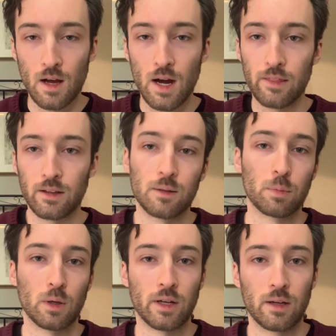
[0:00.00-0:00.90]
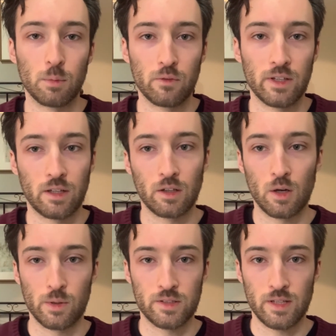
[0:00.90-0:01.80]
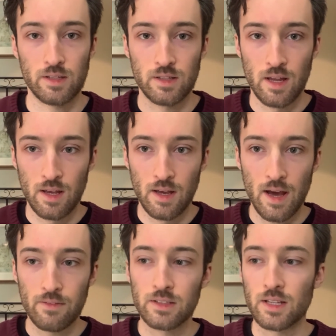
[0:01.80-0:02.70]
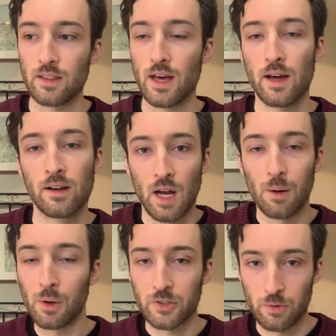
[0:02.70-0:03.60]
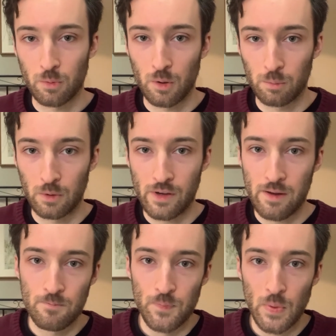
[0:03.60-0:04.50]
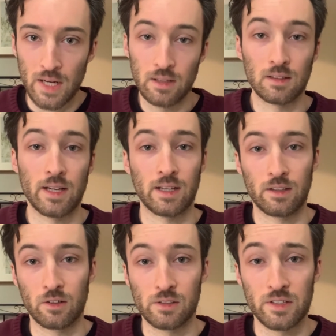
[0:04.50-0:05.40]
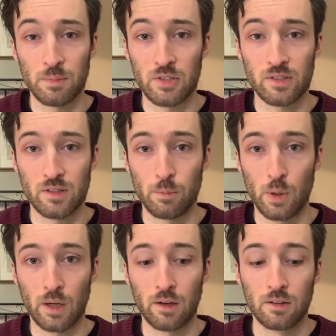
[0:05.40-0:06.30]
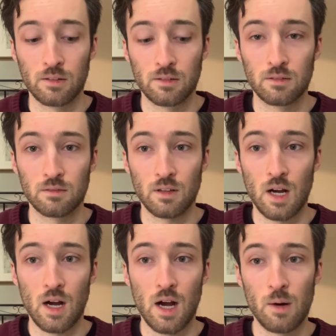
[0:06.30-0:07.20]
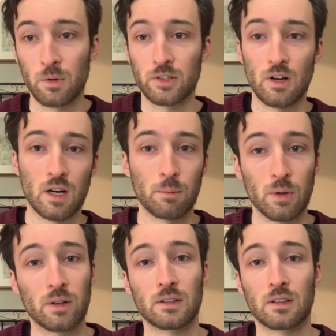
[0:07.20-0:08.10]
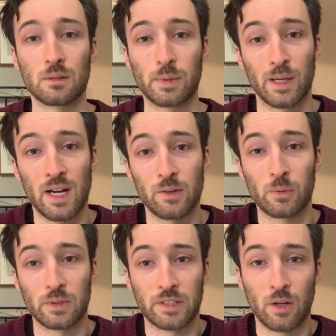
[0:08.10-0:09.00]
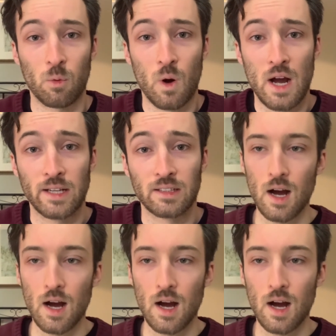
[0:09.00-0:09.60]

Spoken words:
I think a book and a movie can coexist. Having said that, I watched the Road movie. I didn't like it nearly as much as the book. I want to talk about it a little bit. I don't really know why.